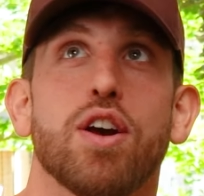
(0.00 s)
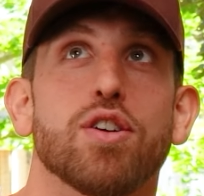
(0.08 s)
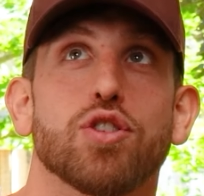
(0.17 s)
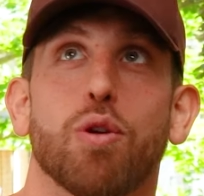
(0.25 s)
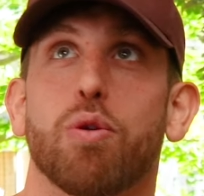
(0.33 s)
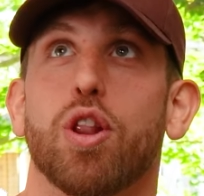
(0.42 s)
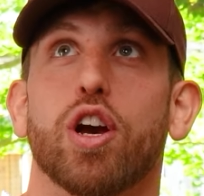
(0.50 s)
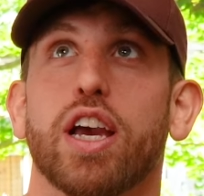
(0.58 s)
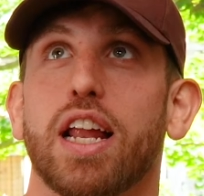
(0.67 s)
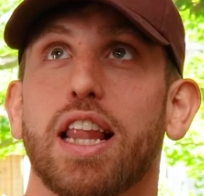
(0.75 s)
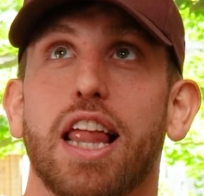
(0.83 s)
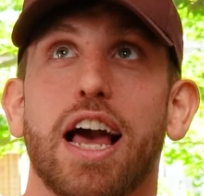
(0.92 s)
So we're
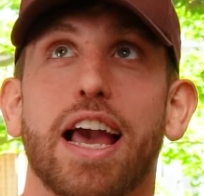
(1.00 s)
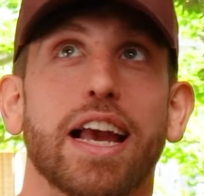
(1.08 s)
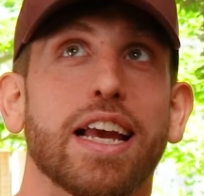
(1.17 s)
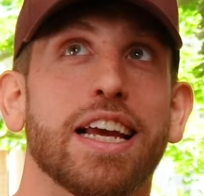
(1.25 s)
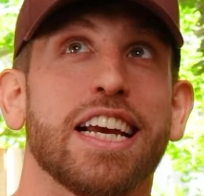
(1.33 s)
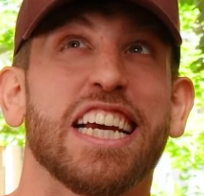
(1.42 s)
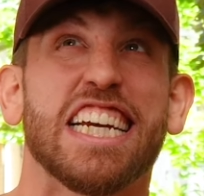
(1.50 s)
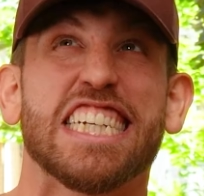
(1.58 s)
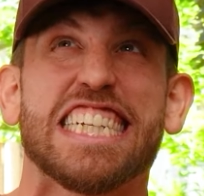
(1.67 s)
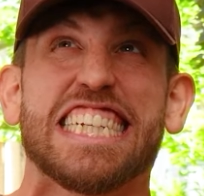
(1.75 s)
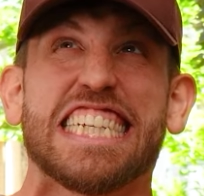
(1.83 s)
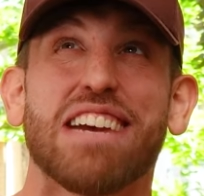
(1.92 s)
looking at like
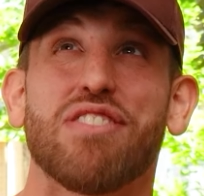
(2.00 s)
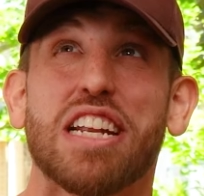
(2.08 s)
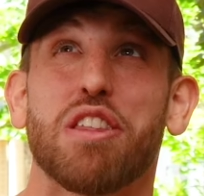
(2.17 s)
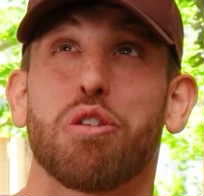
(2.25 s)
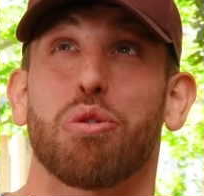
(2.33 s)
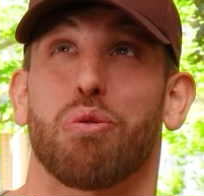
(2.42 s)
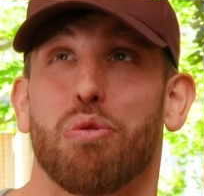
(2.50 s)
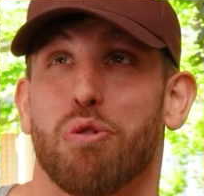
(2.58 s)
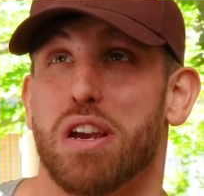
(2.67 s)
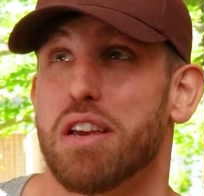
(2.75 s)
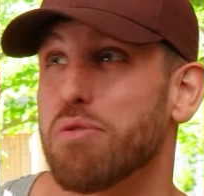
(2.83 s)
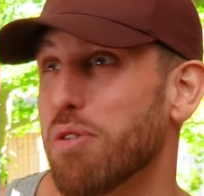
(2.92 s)

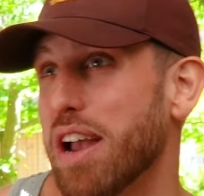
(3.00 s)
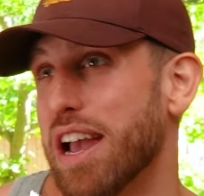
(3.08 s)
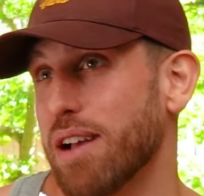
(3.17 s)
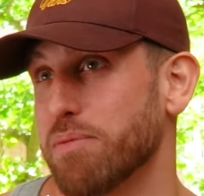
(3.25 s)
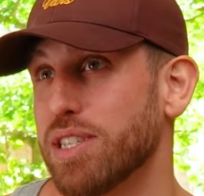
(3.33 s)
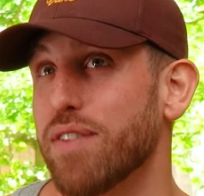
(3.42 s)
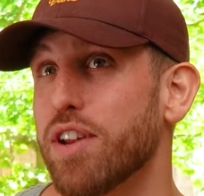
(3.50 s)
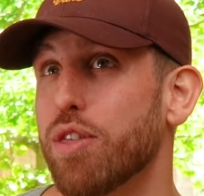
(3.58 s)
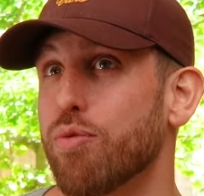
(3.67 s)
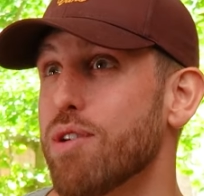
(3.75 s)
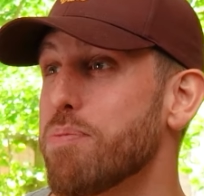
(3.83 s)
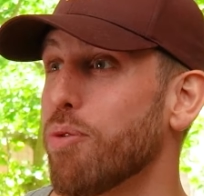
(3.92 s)
73 grams,
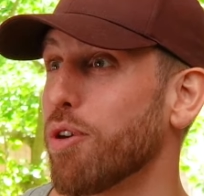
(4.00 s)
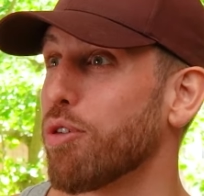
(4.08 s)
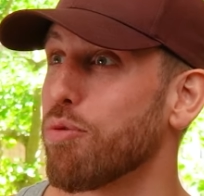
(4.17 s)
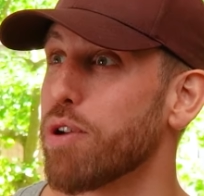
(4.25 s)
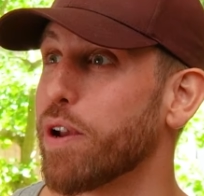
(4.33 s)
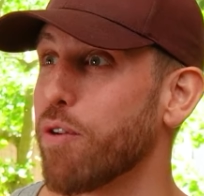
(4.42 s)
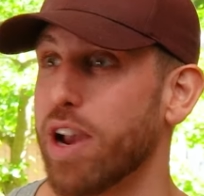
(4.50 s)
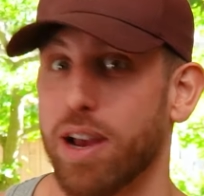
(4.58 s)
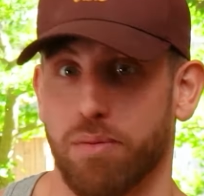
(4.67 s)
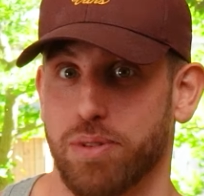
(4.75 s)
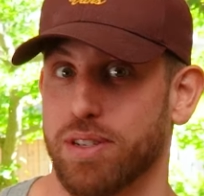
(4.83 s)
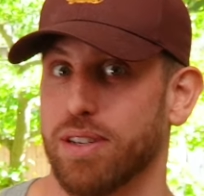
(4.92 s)
73.3
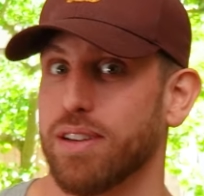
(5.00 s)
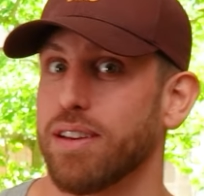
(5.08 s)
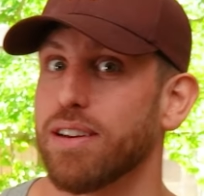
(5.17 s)
grams.